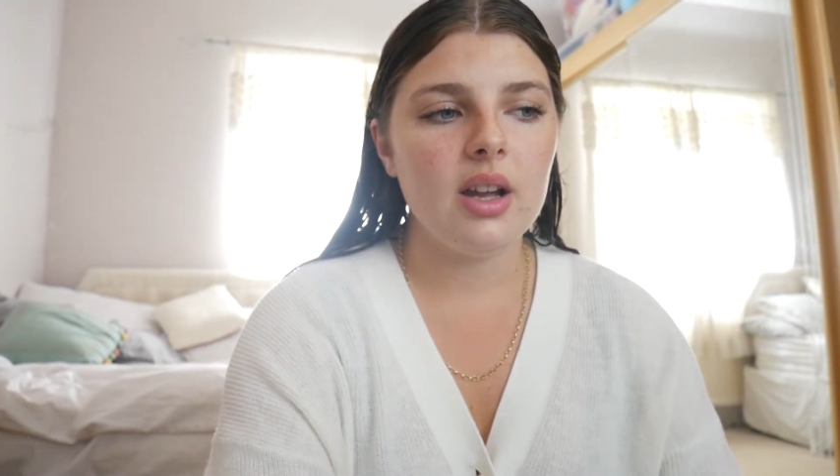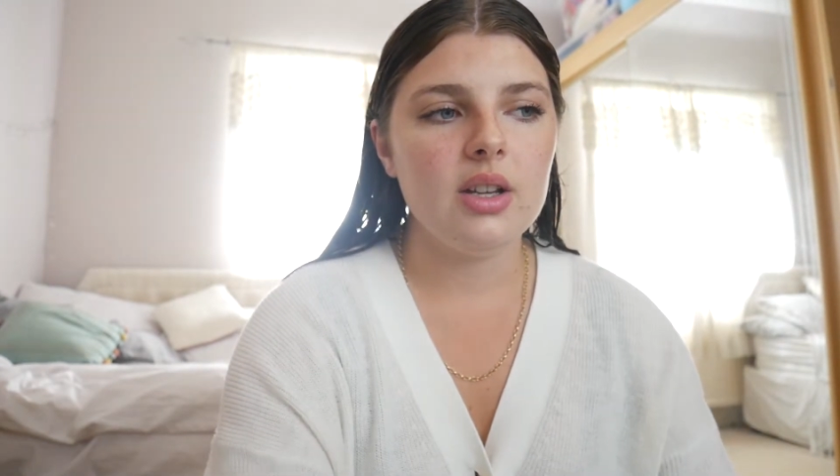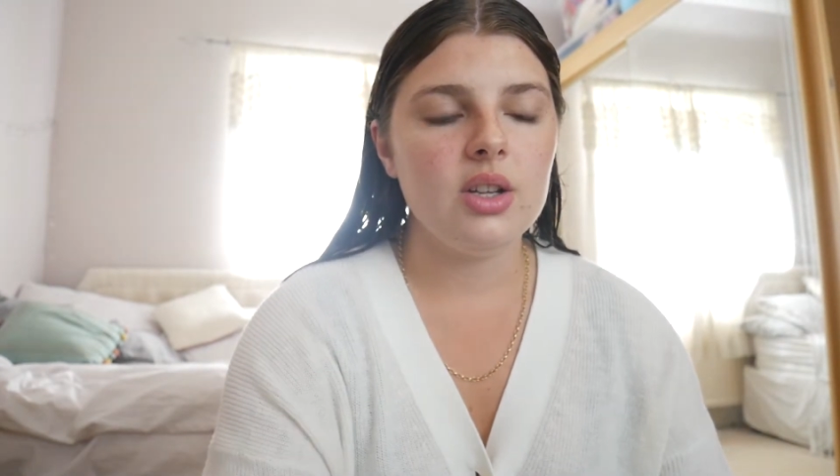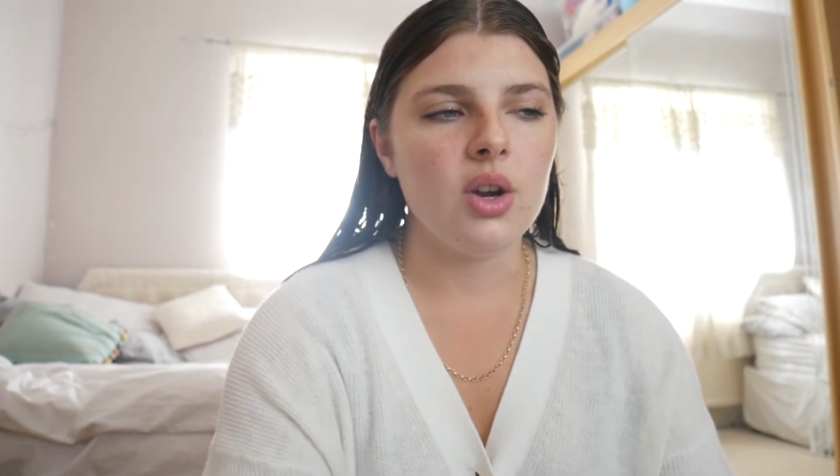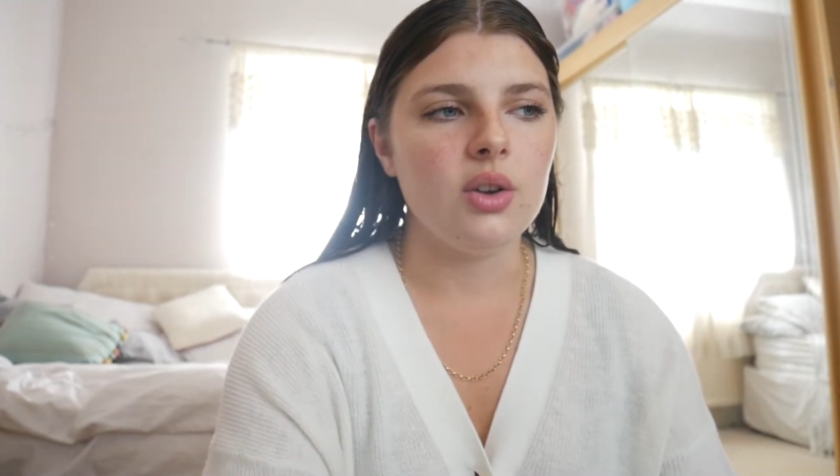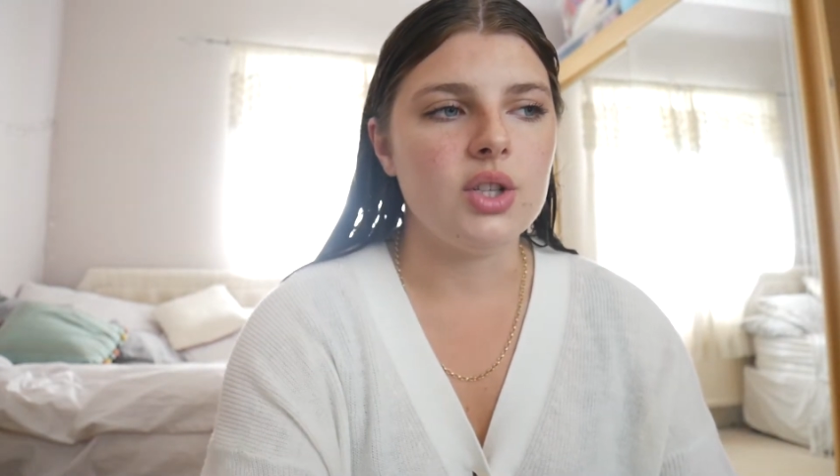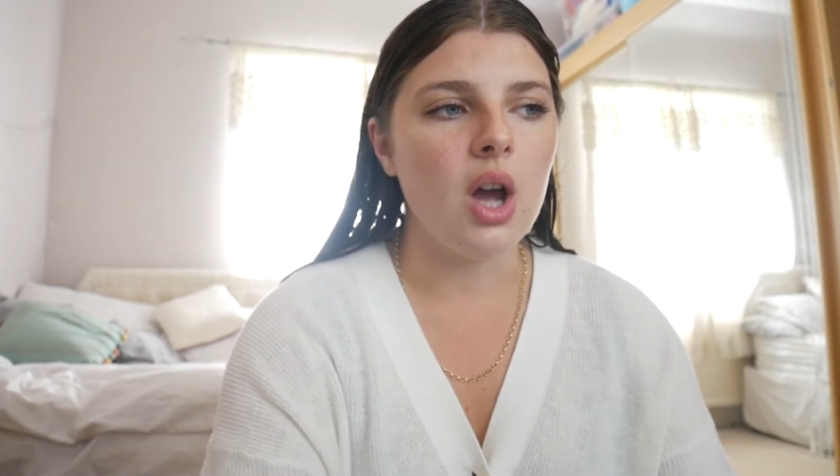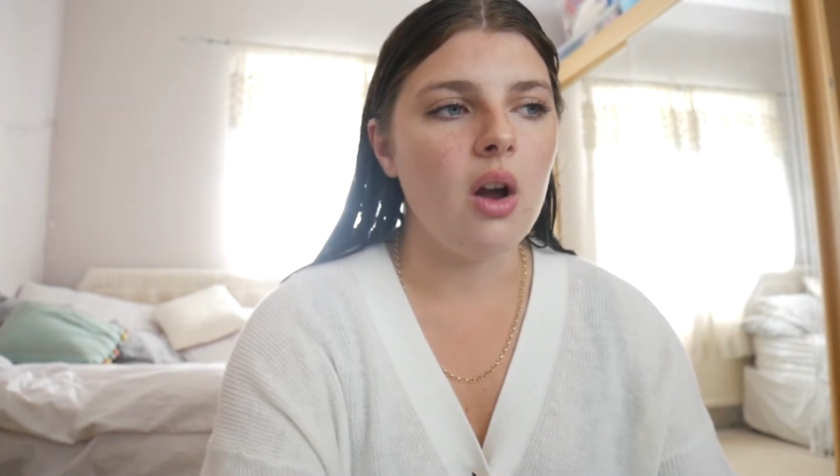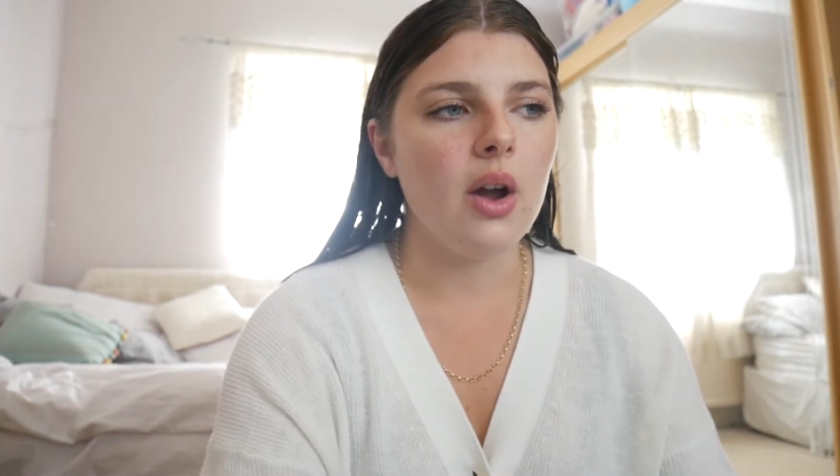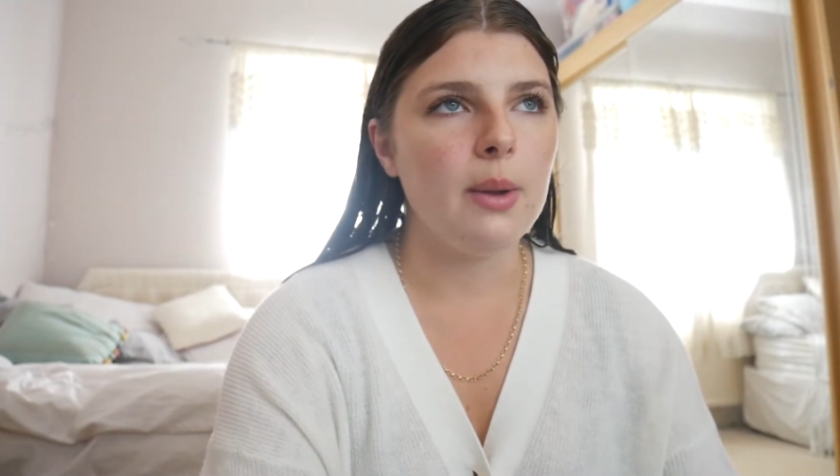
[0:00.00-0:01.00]
you know,
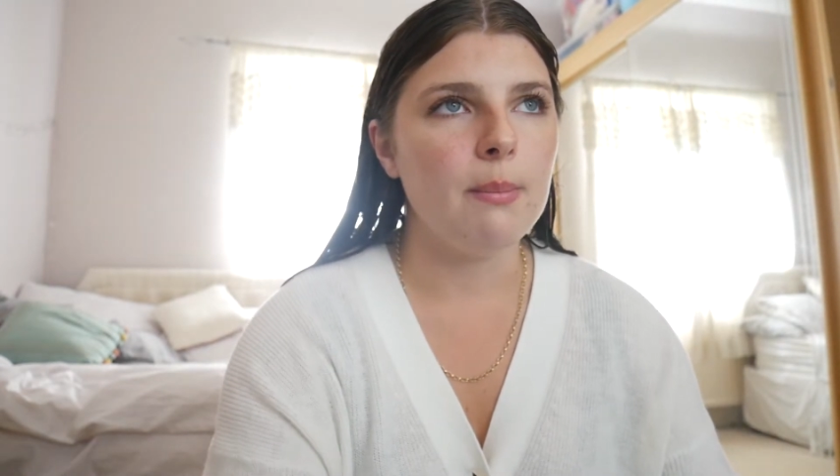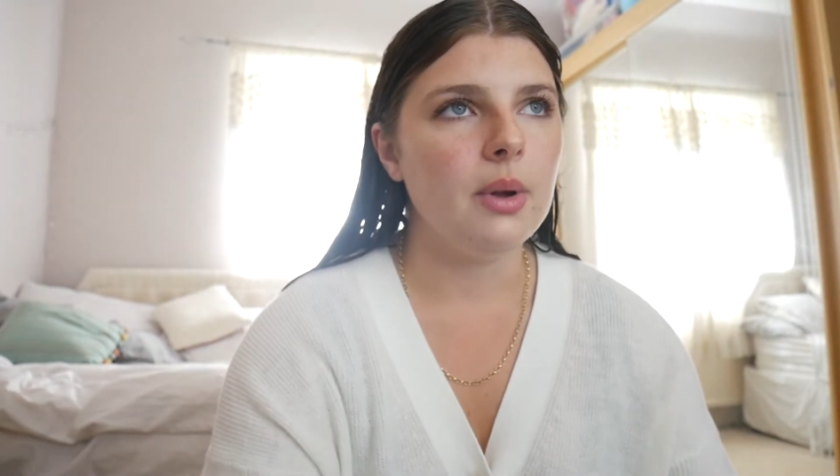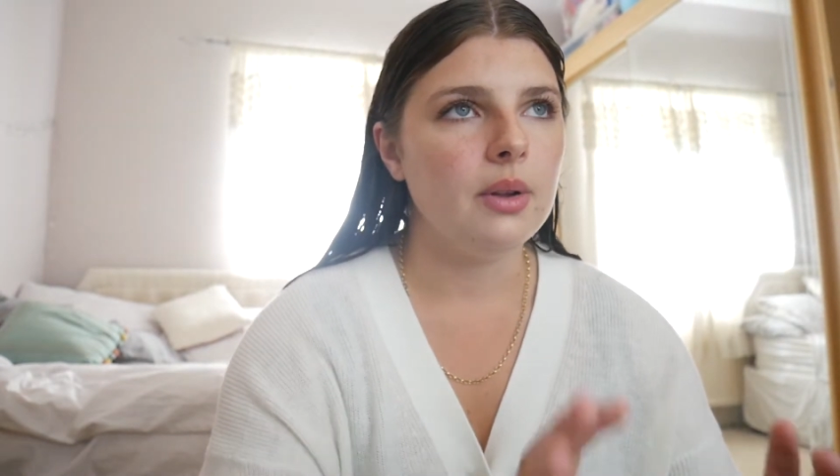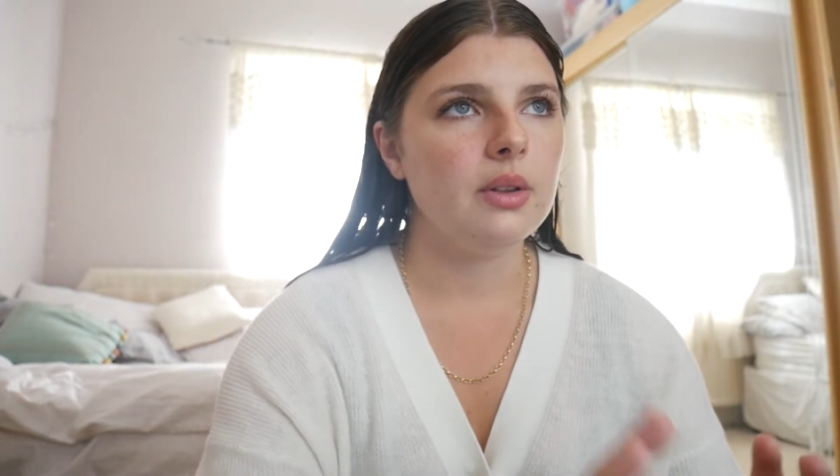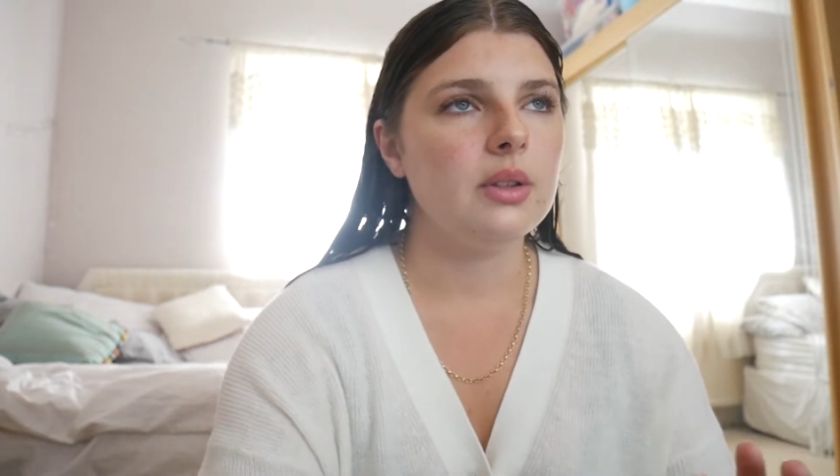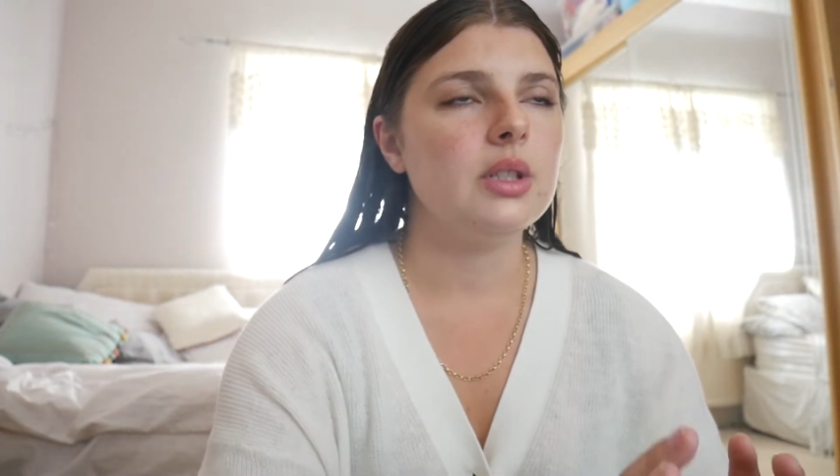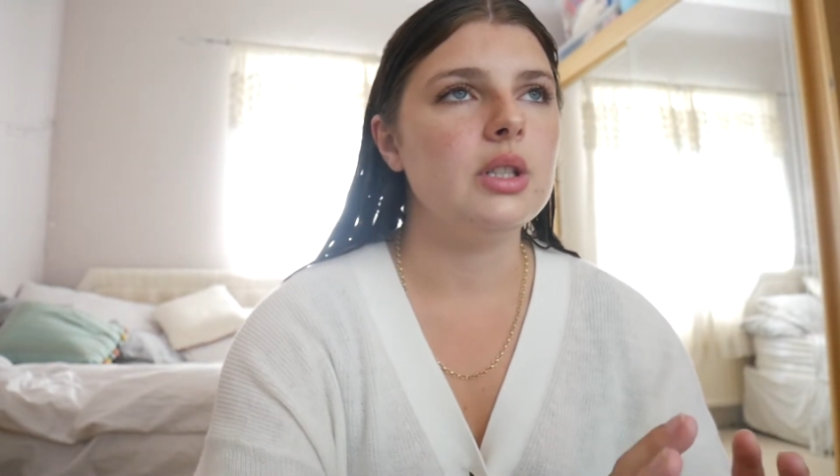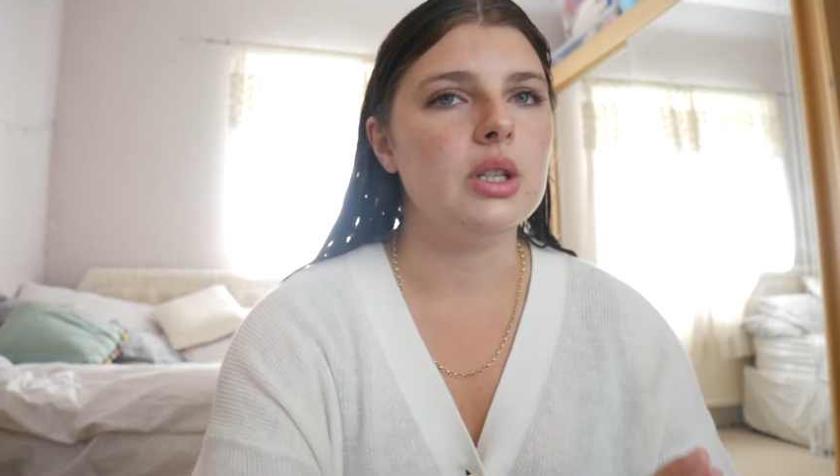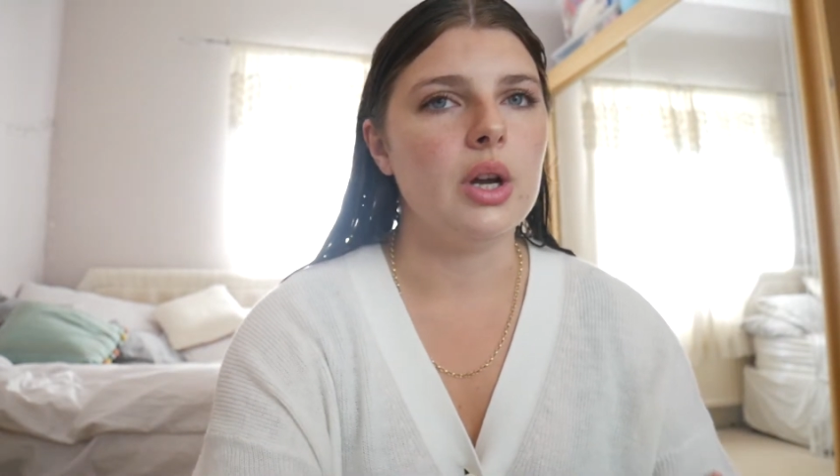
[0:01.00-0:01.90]
time, you